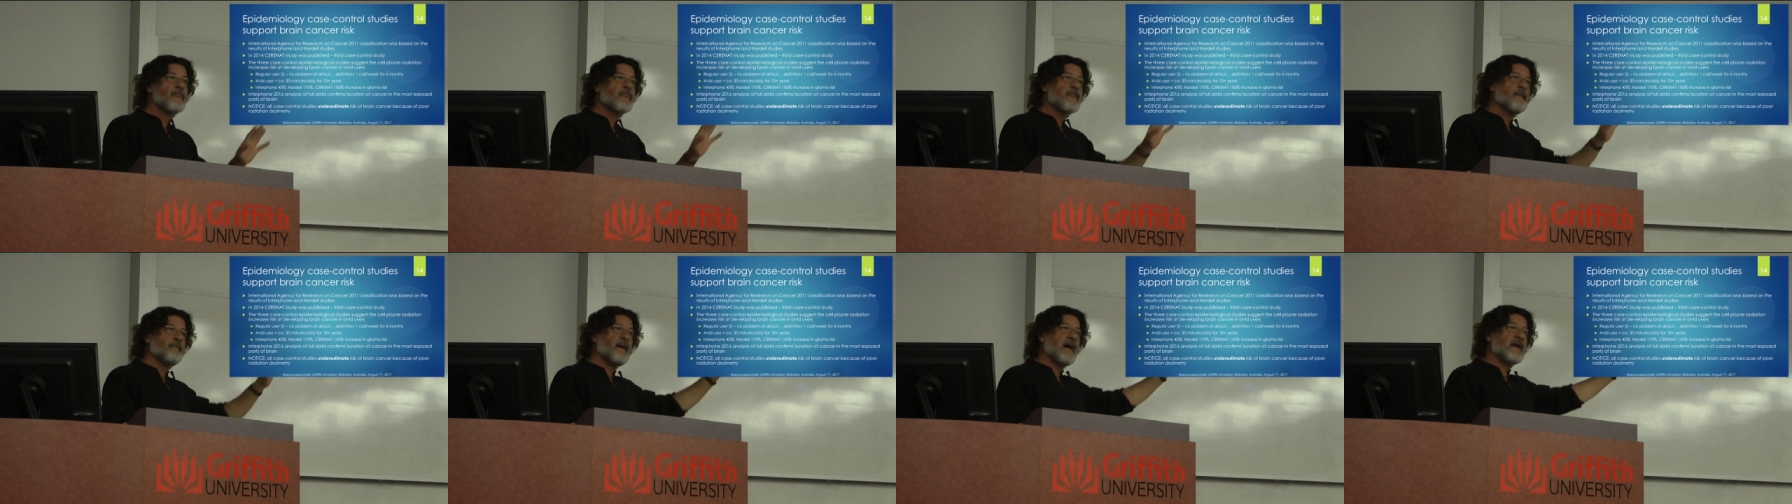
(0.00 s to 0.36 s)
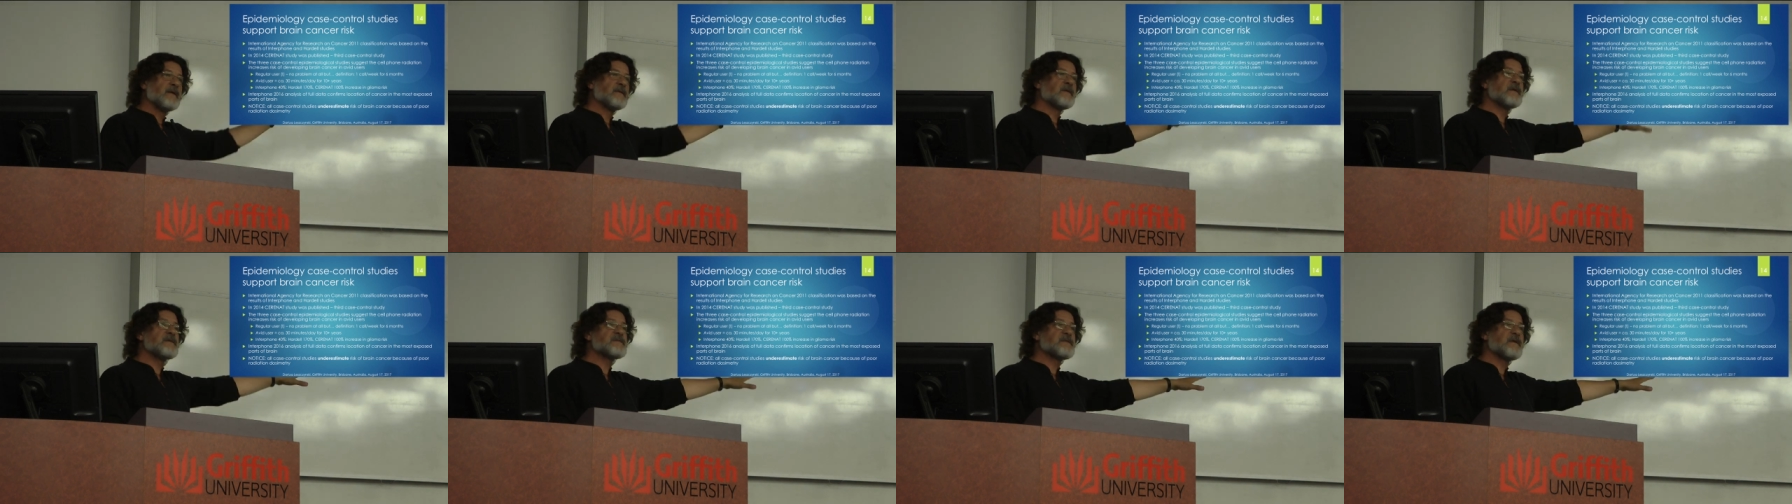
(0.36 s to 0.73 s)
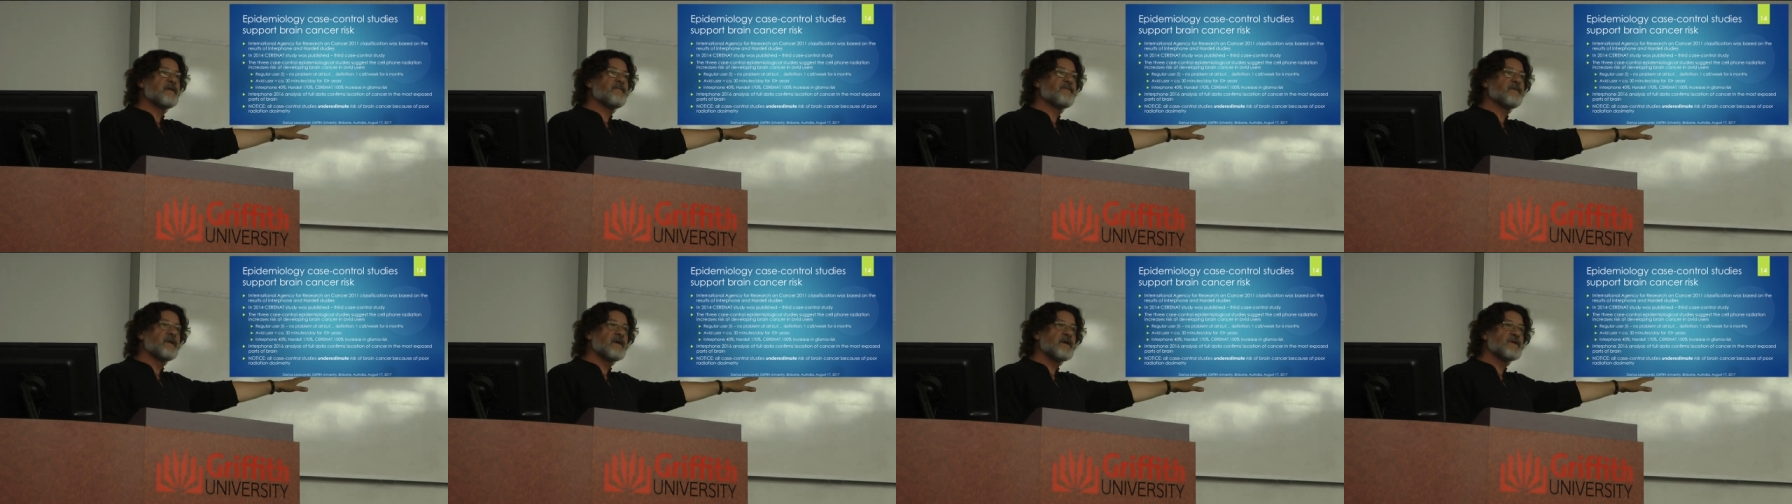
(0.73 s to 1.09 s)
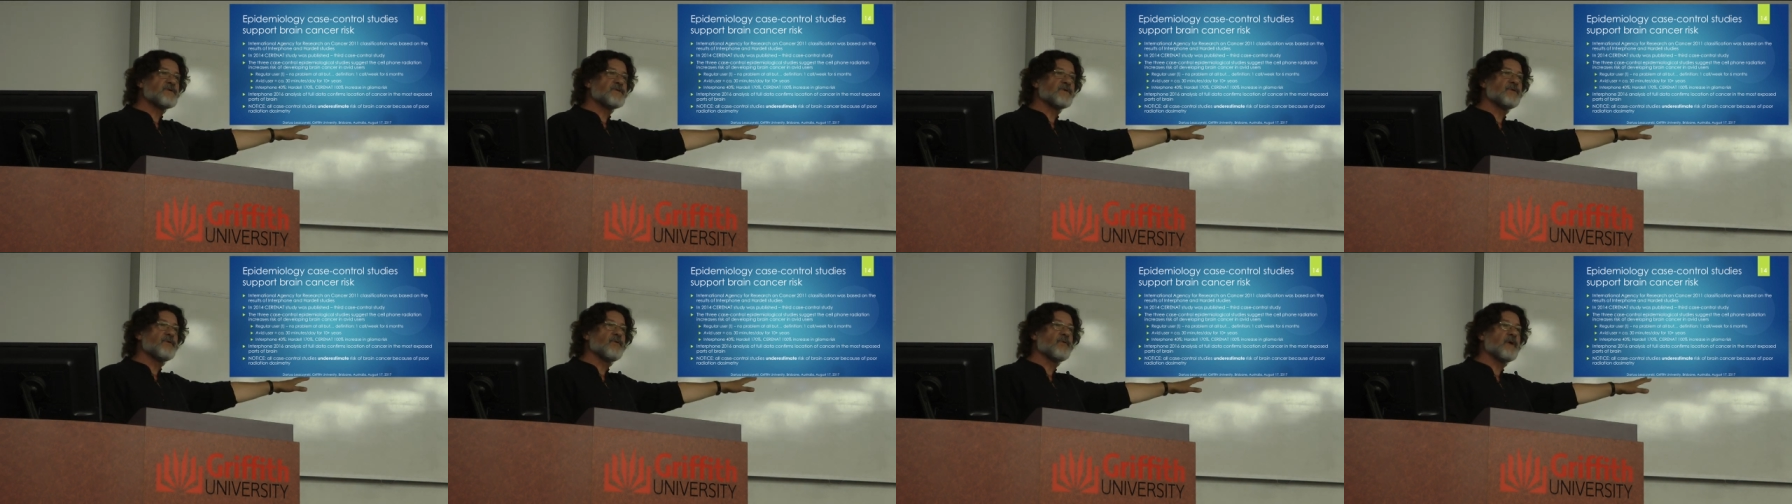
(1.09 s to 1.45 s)
By this
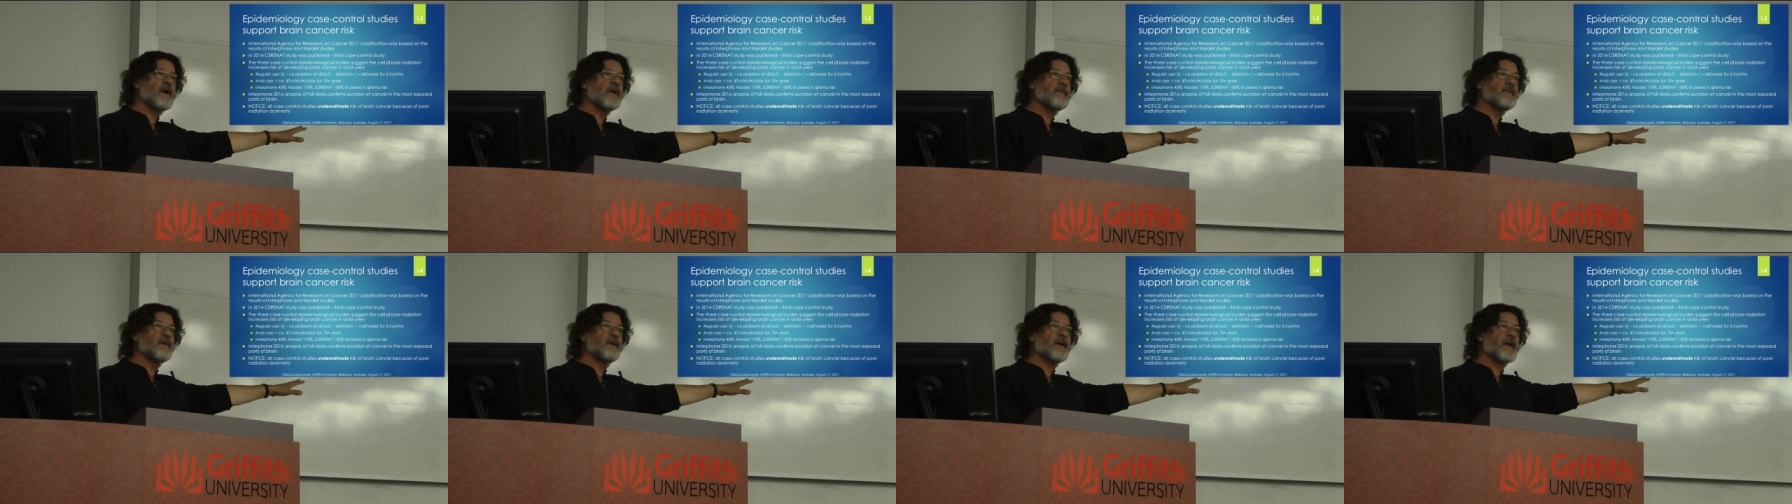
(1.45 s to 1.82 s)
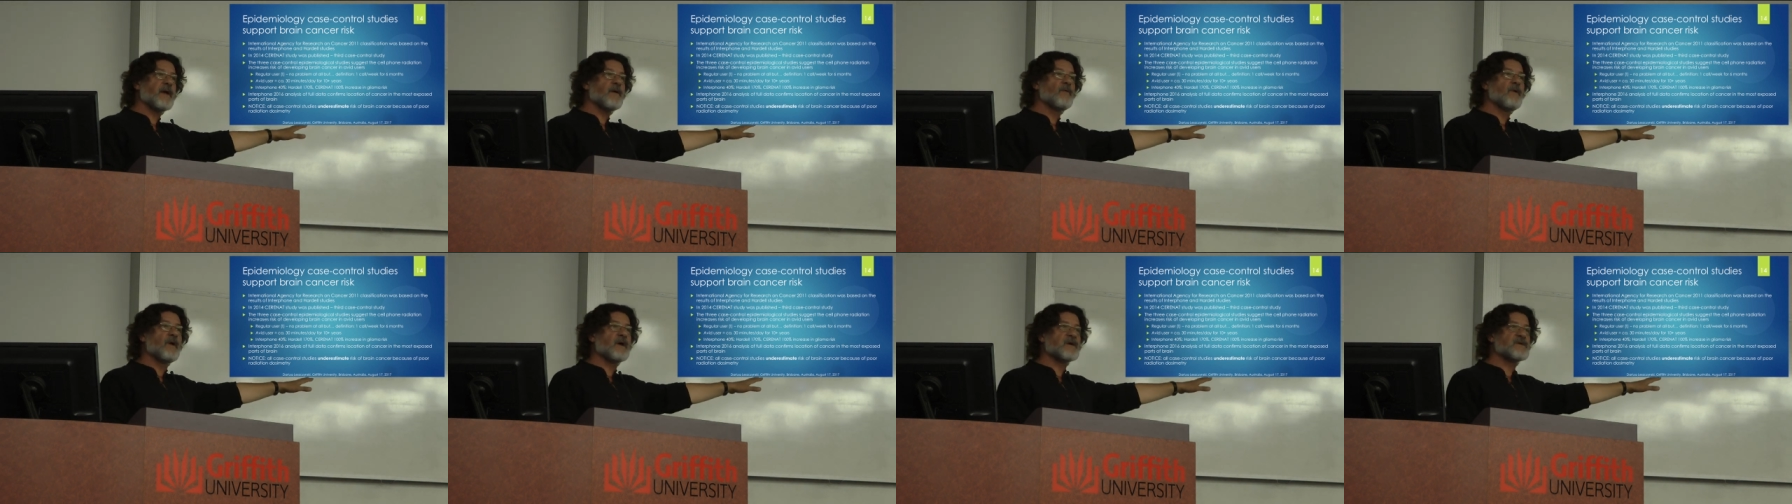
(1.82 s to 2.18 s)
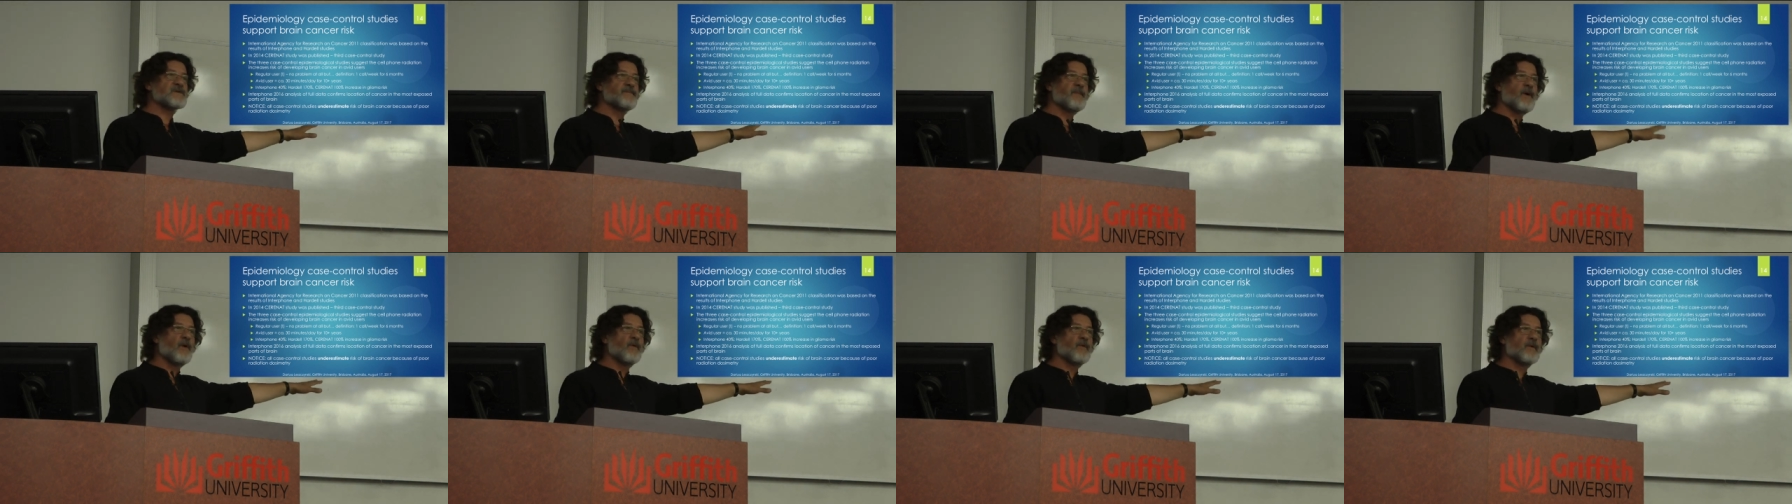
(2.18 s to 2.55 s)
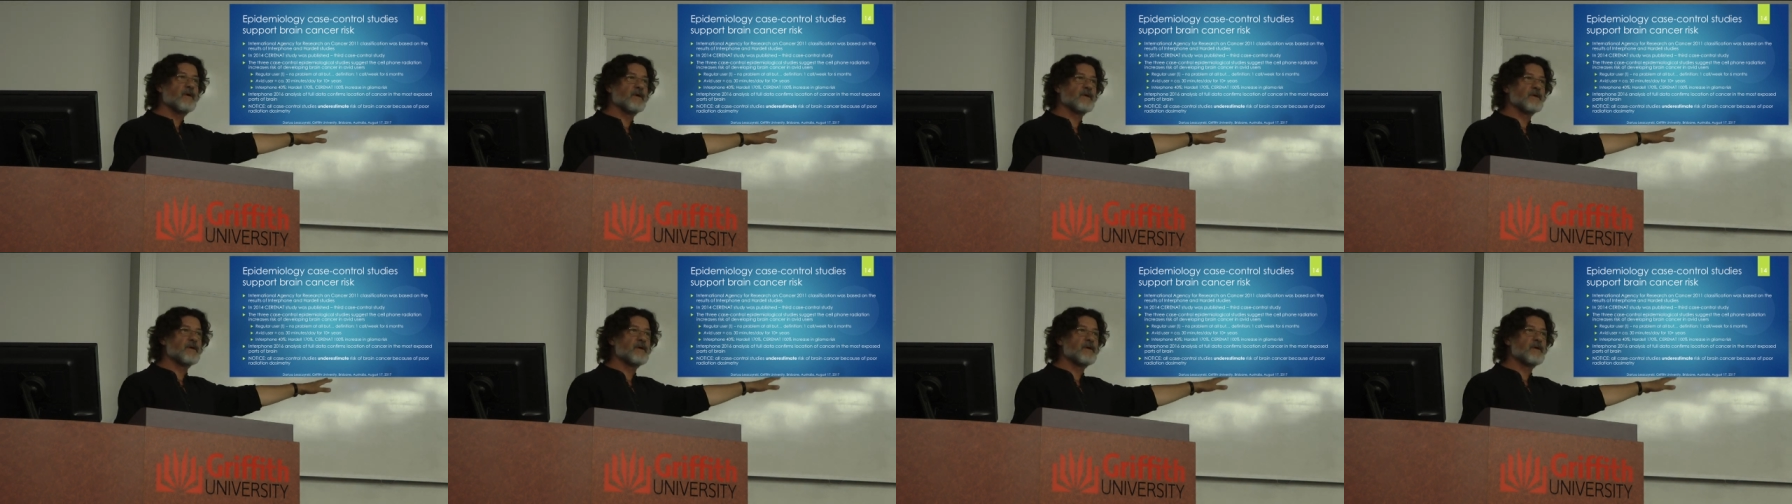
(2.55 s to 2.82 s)
definition, you can be a regular smoker,